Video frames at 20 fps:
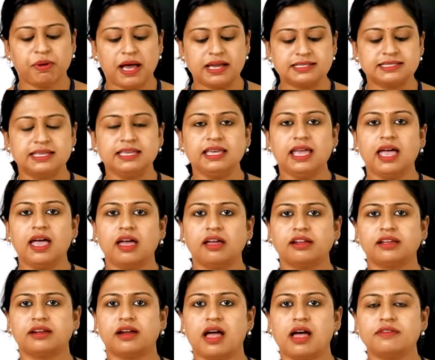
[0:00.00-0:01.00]
passing
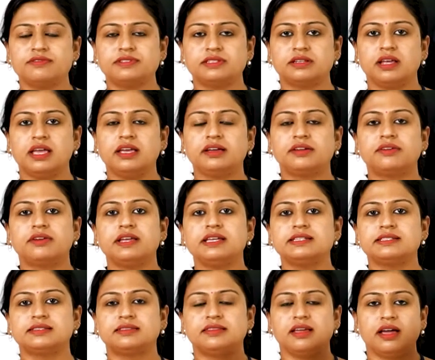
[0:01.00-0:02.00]
aircrafts
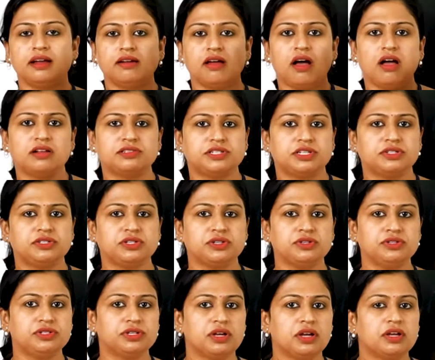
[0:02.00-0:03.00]
increase their
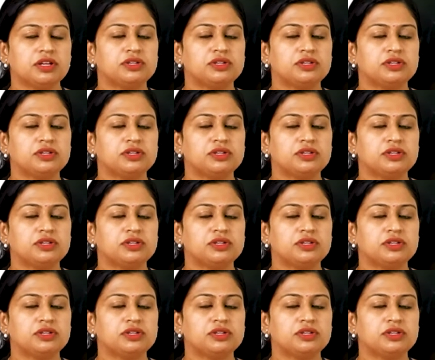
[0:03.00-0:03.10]
altitude